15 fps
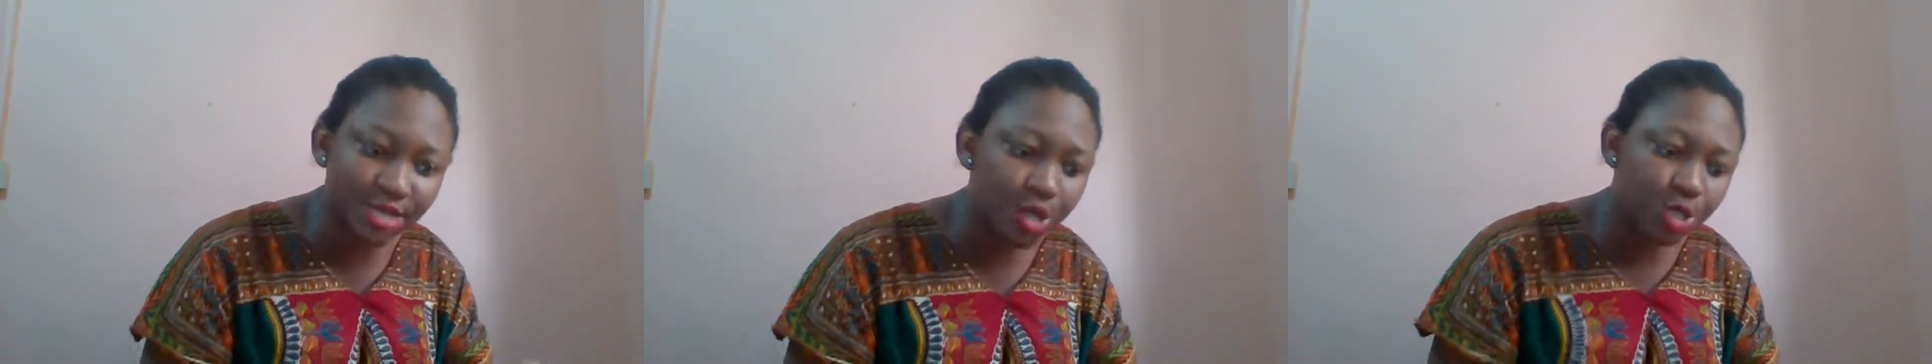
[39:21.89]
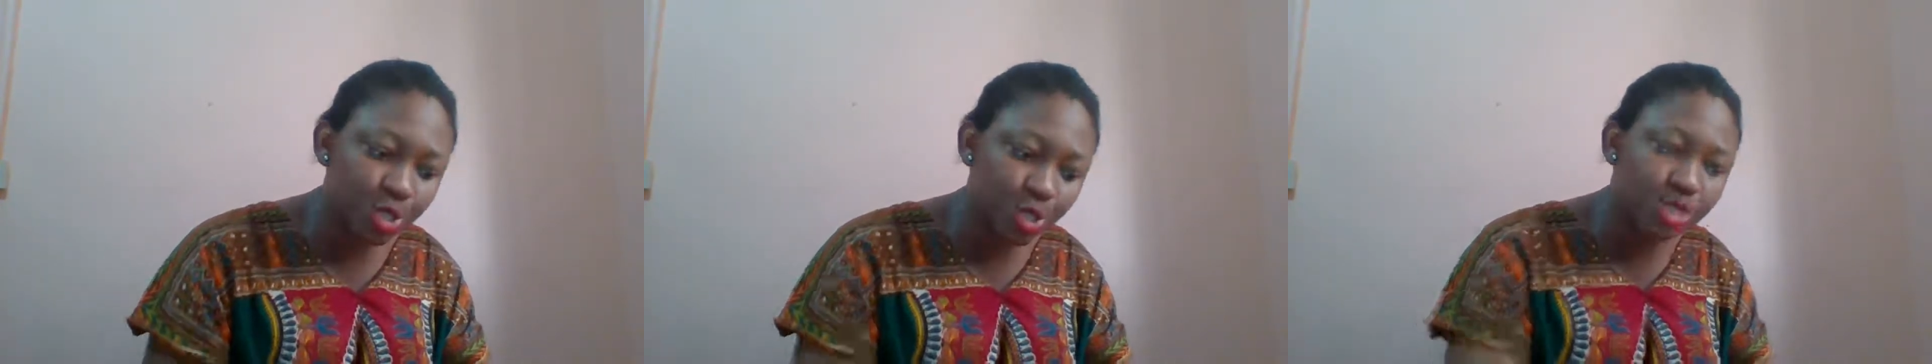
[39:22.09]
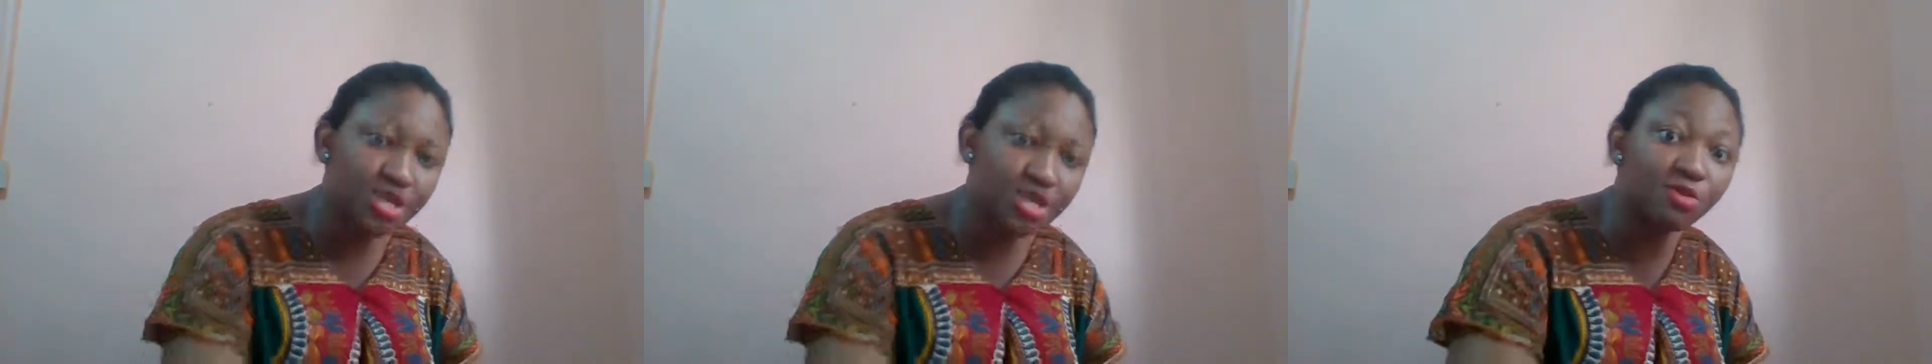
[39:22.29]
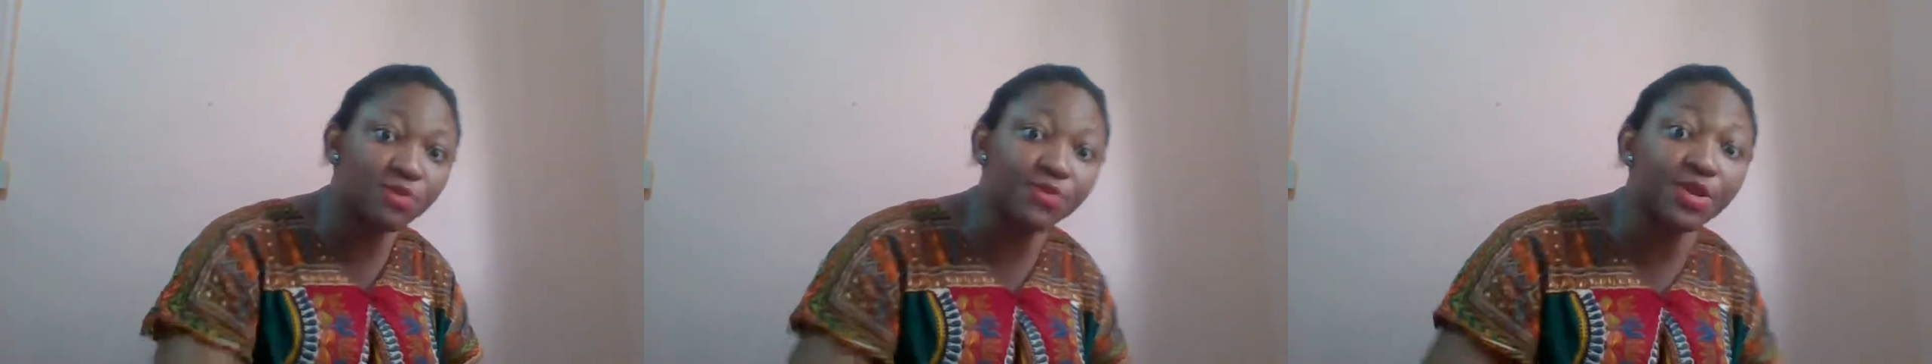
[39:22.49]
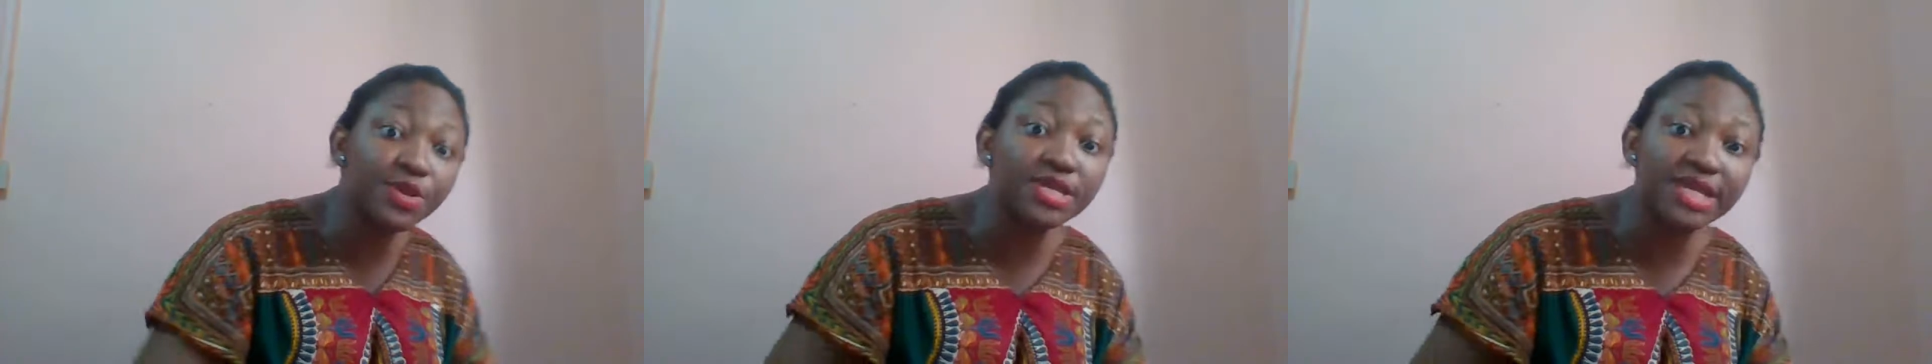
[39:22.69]
So your name would
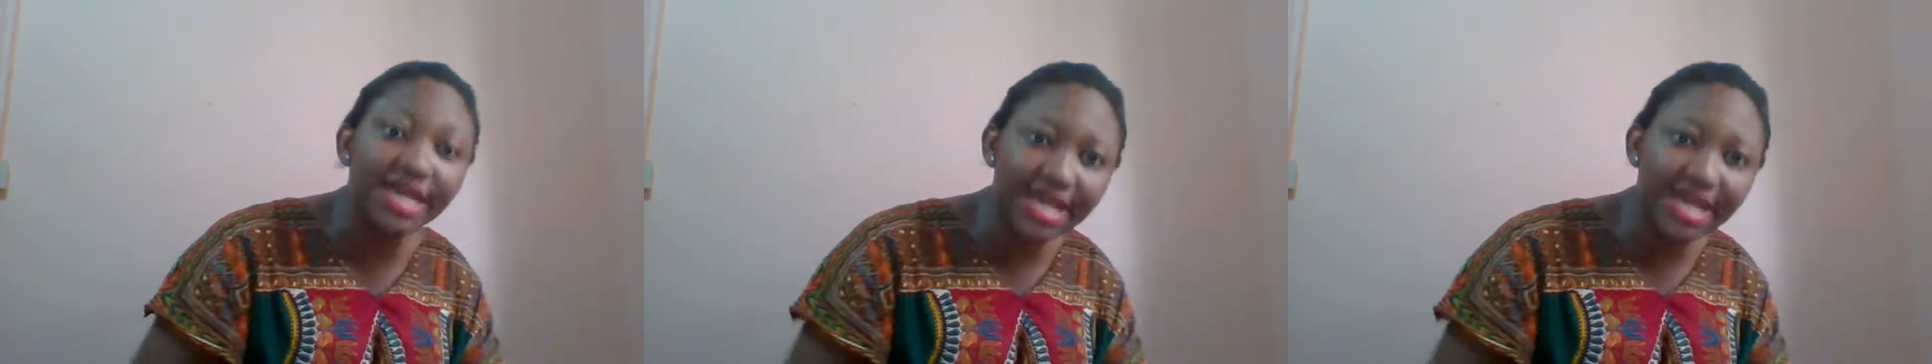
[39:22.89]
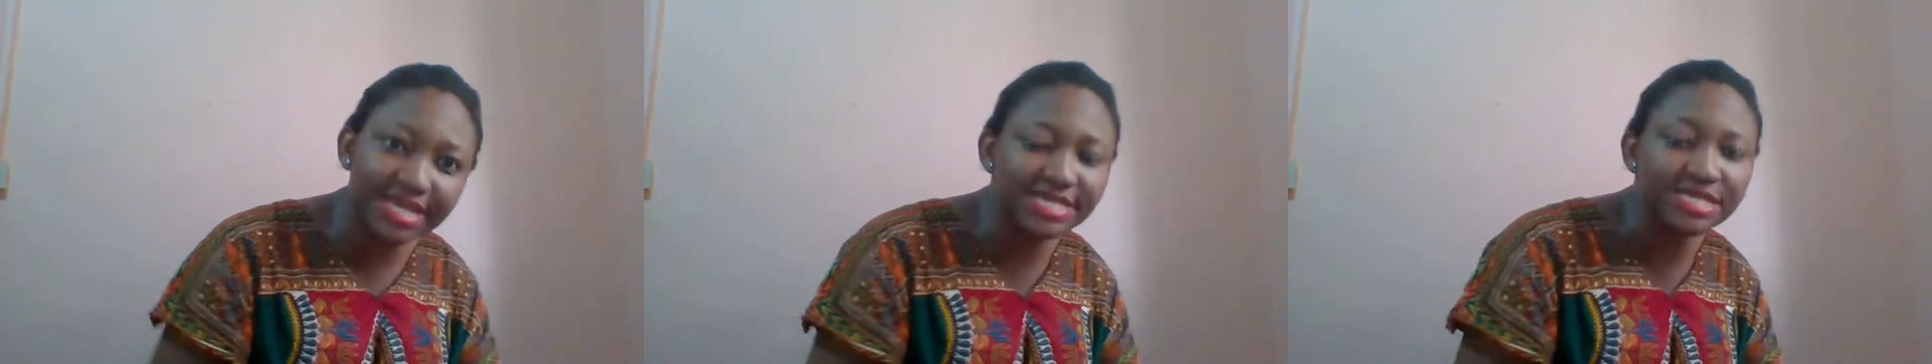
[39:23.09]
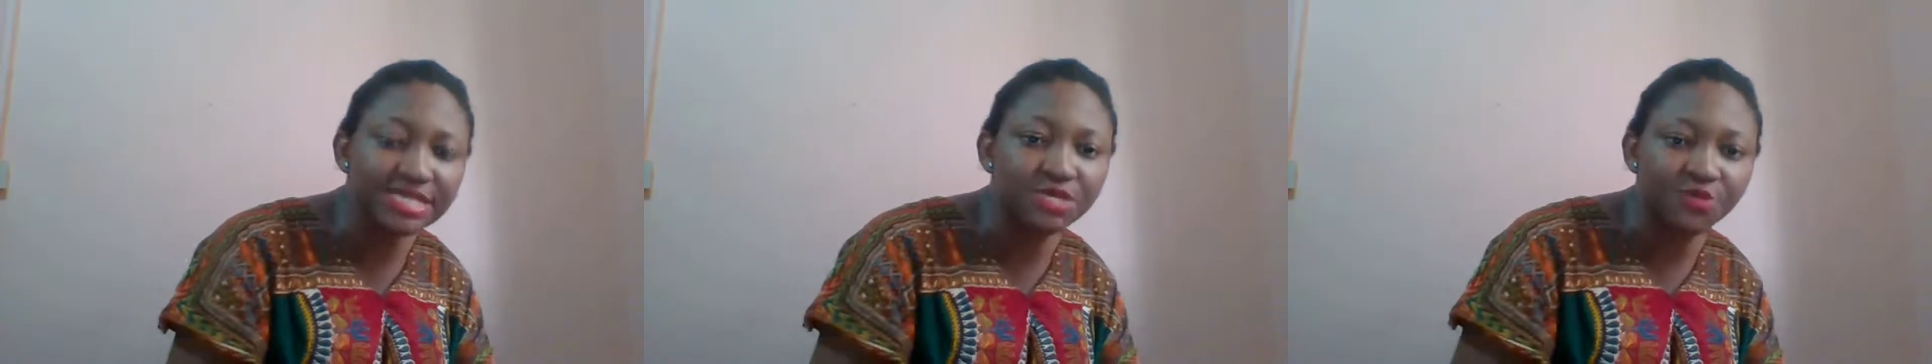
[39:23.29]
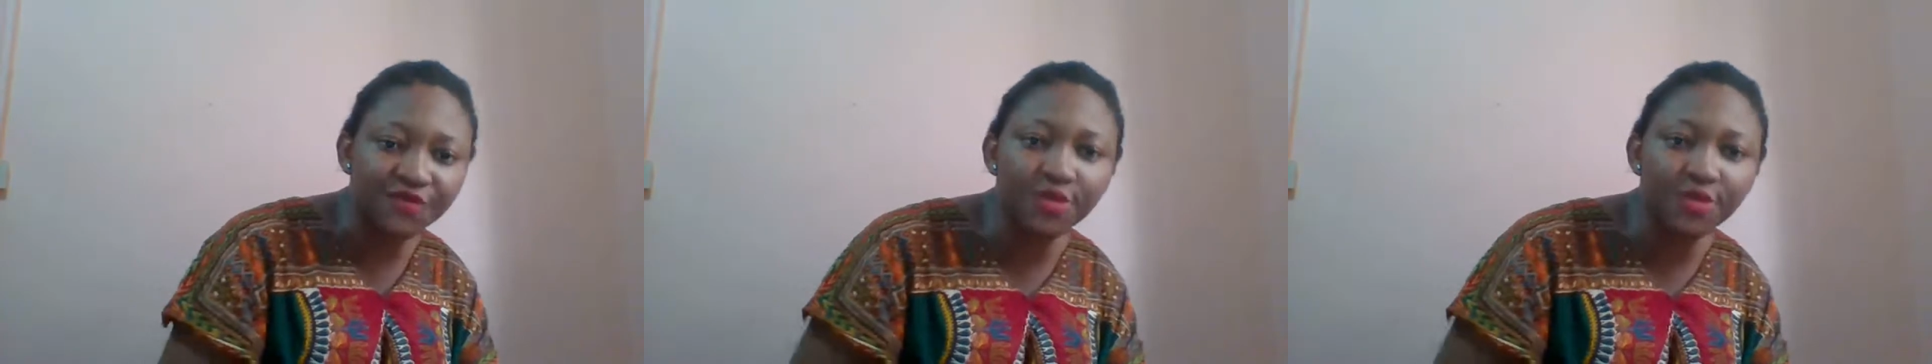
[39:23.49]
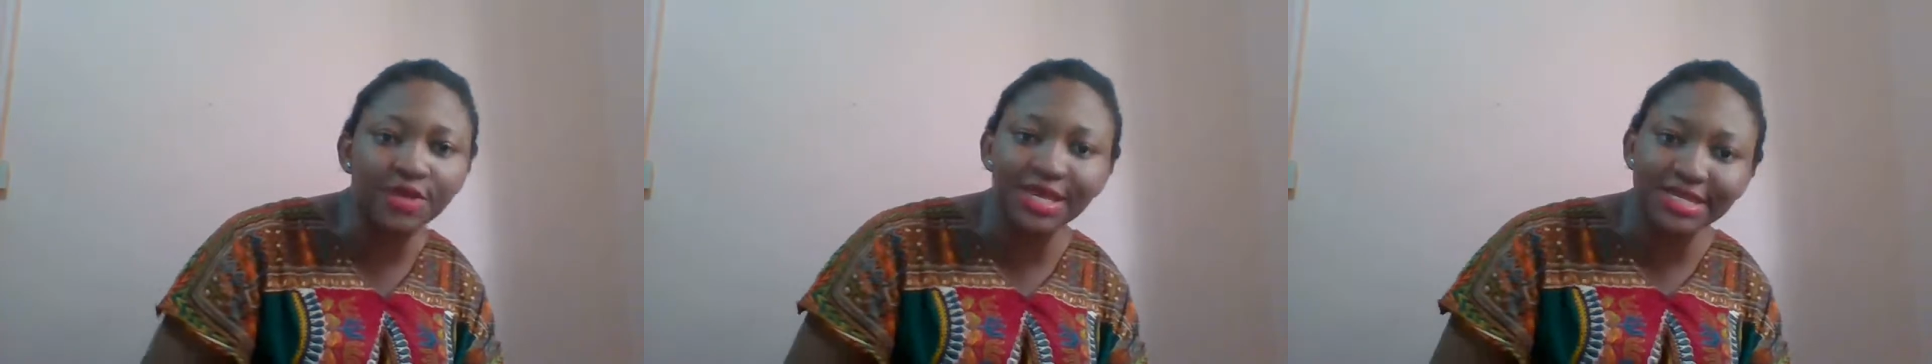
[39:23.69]
be on the guest list before
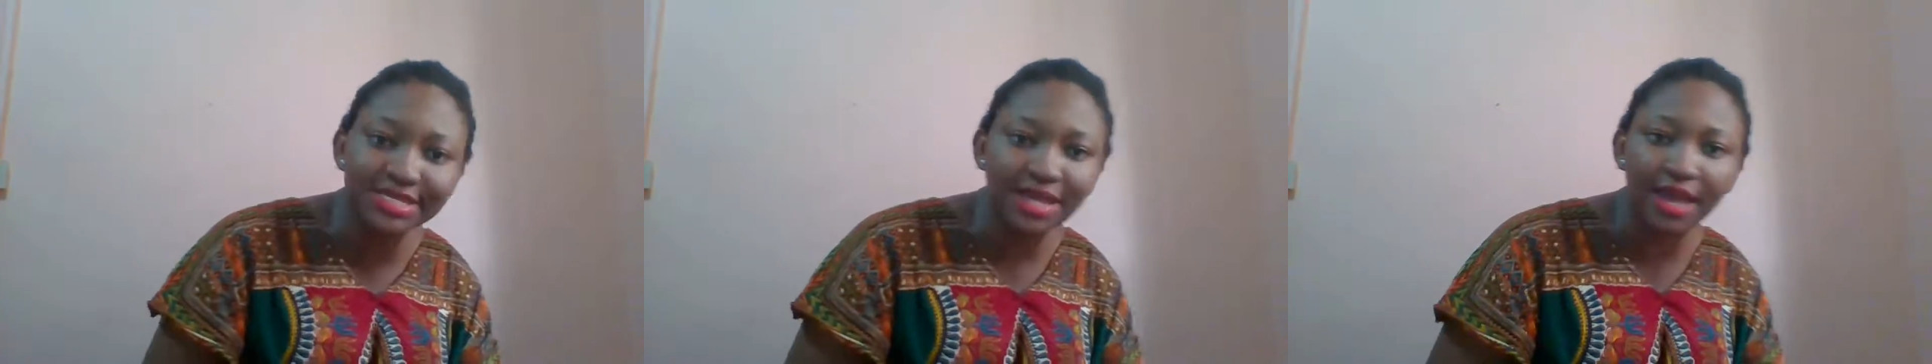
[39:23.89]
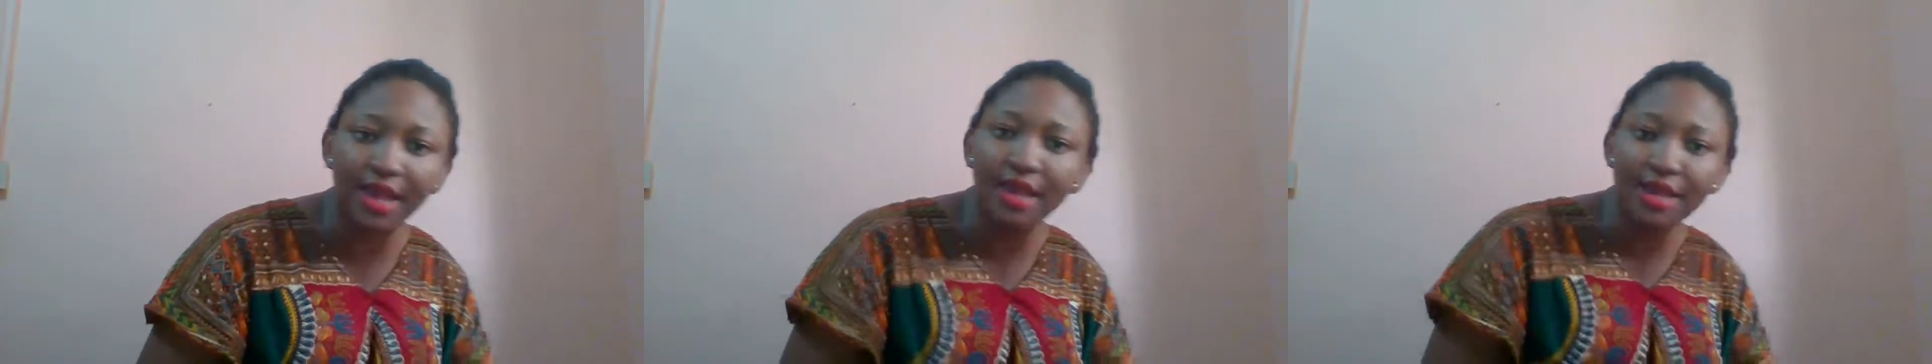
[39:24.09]
you enter.